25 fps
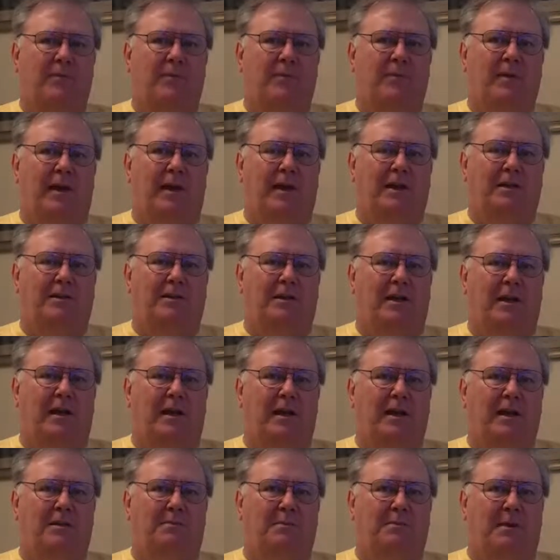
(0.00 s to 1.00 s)

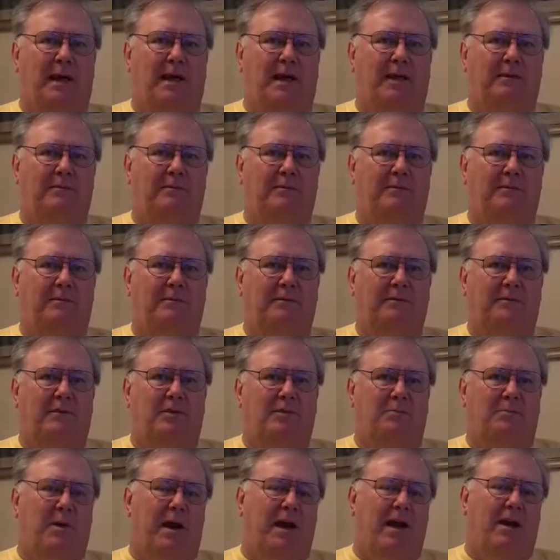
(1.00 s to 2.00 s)
He's my
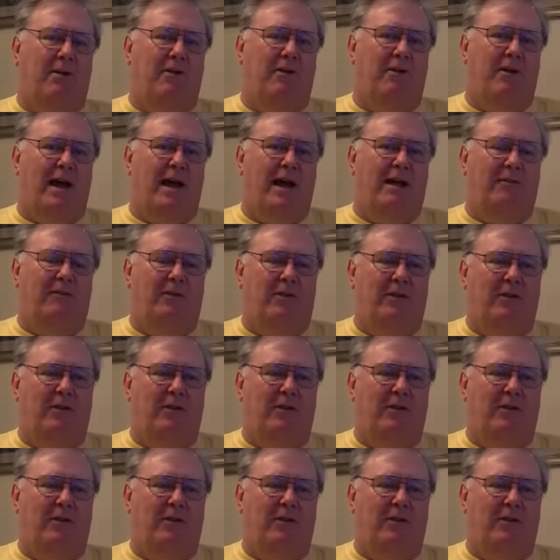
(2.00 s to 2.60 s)
spare driver